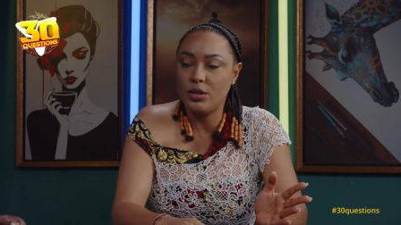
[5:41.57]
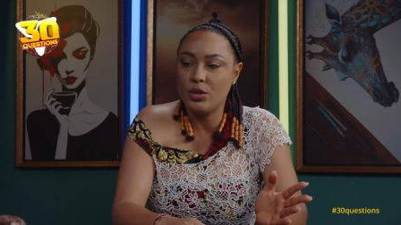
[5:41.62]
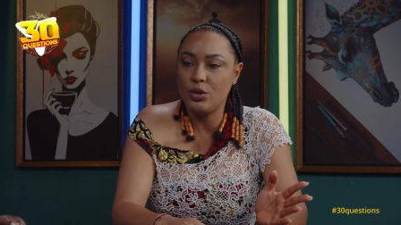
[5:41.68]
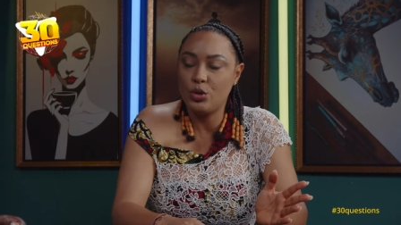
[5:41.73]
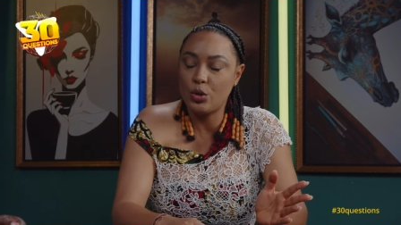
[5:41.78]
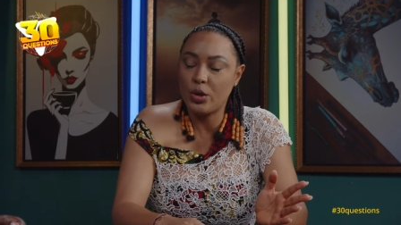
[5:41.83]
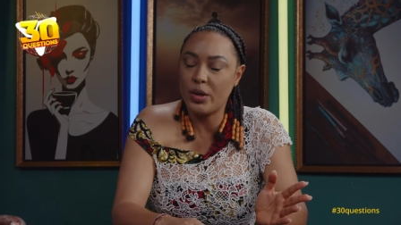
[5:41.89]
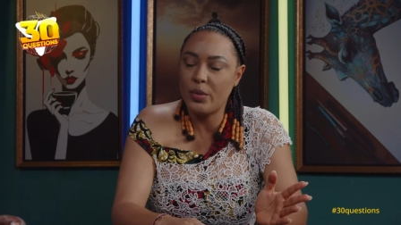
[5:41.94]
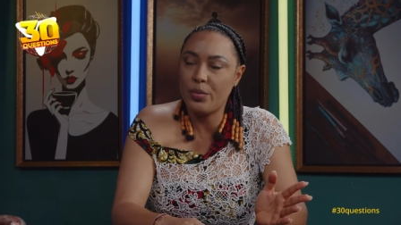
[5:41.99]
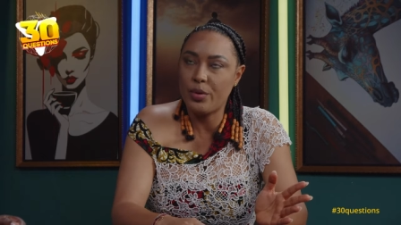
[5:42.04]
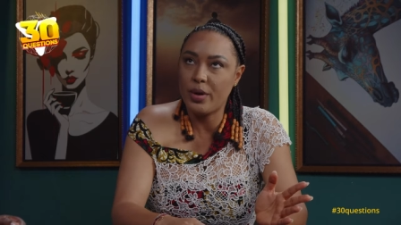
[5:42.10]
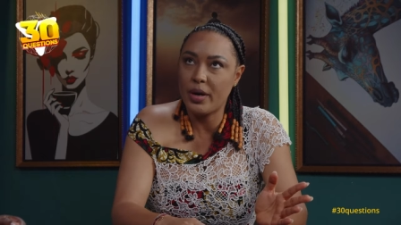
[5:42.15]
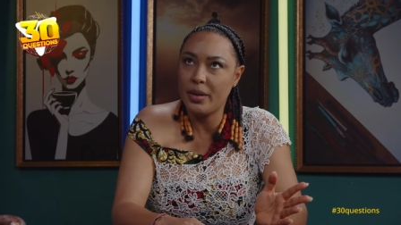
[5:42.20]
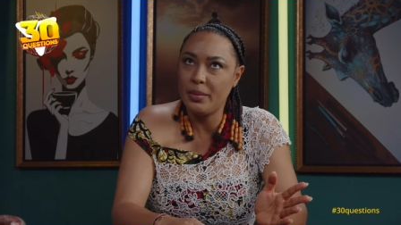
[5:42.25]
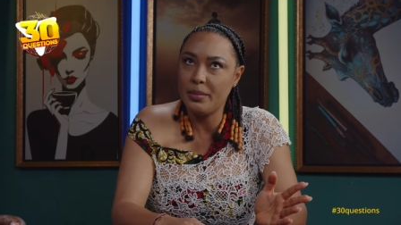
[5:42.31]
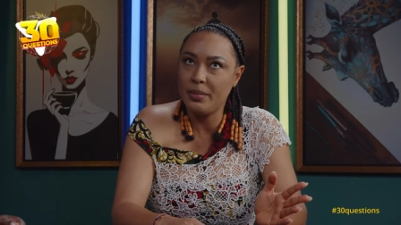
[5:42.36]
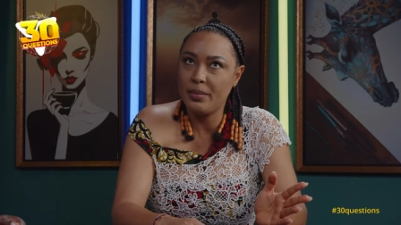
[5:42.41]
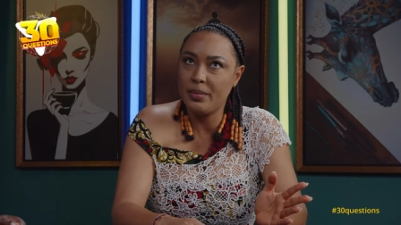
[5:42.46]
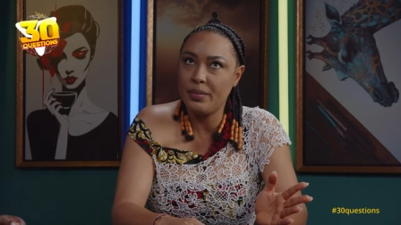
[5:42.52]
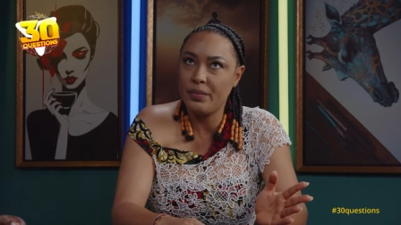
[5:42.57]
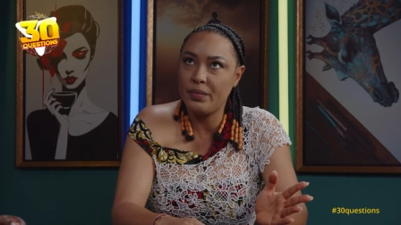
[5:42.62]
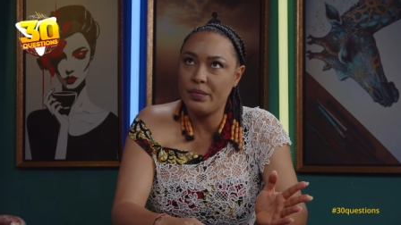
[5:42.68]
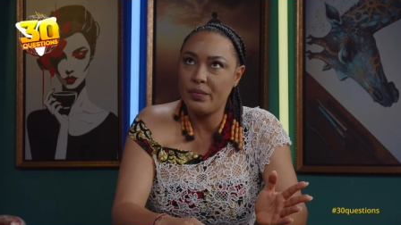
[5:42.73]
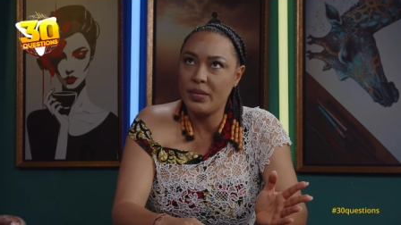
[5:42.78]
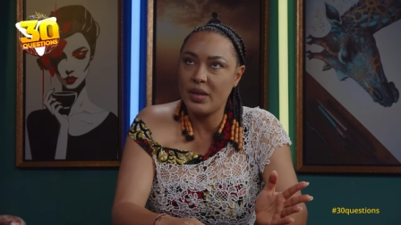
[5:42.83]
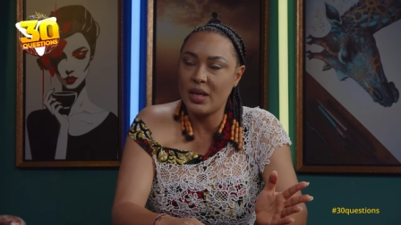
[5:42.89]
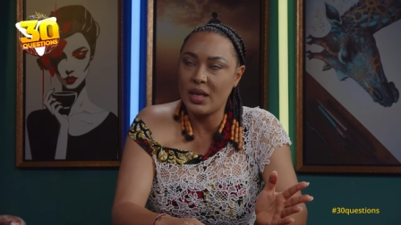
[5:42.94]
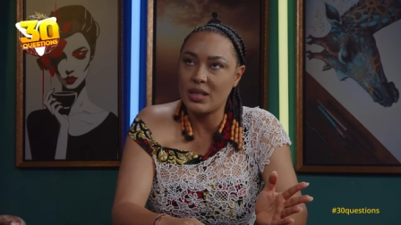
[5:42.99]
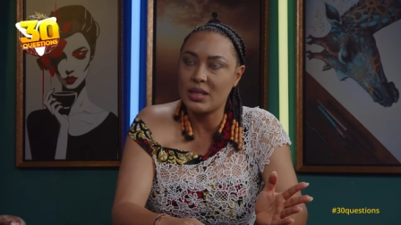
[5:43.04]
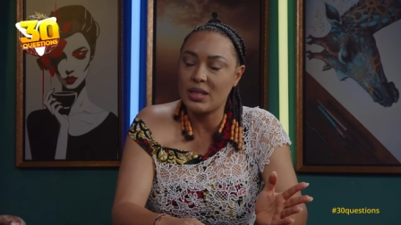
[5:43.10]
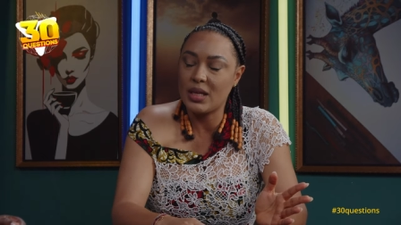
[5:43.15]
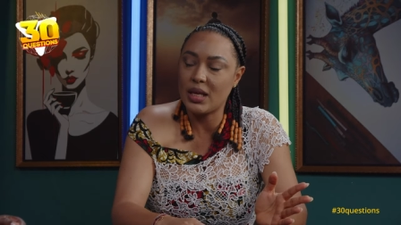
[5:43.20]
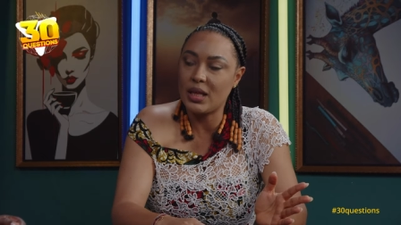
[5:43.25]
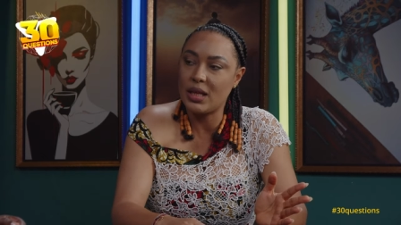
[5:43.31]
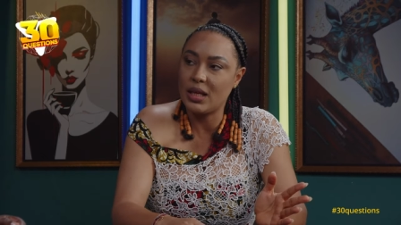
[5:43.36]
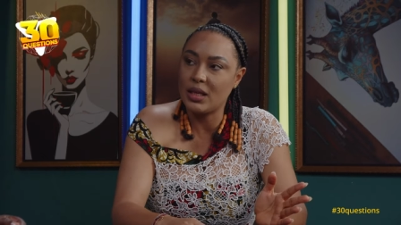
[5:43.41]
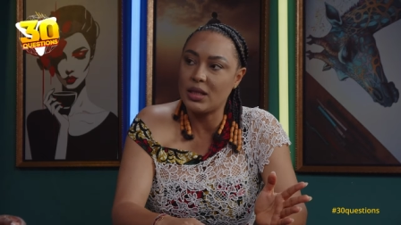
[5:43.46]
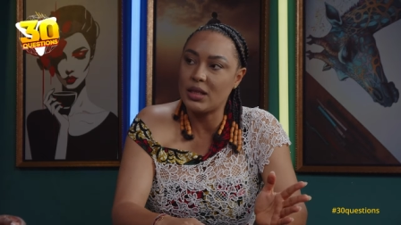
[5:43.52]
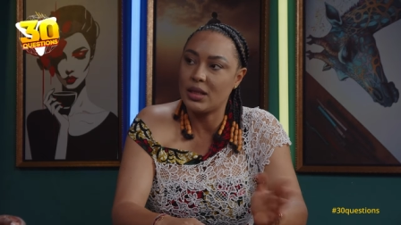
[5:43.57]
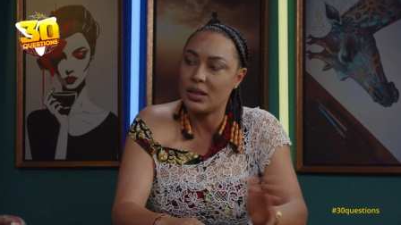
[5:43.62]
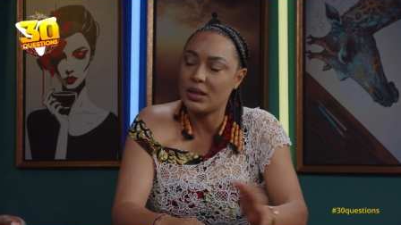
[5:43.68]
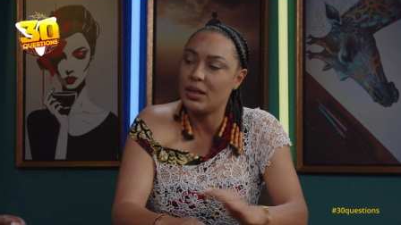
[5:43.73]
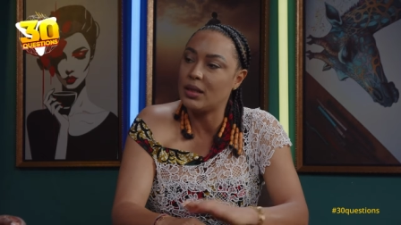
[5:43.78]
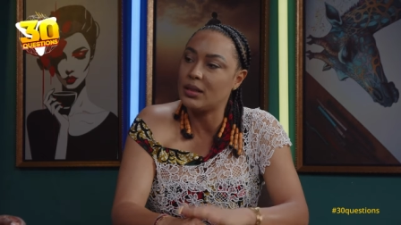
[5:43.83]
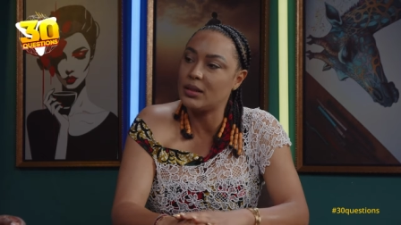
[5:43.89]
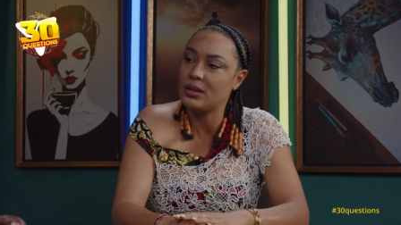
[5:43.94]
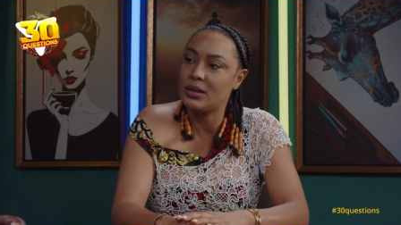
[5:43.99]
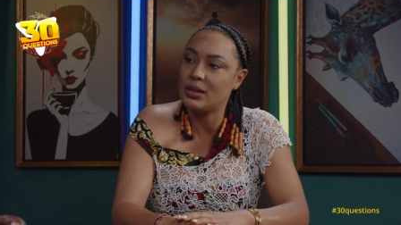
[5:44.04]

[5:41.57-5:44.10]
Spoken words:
Joy Prime. Yes, I think, yes.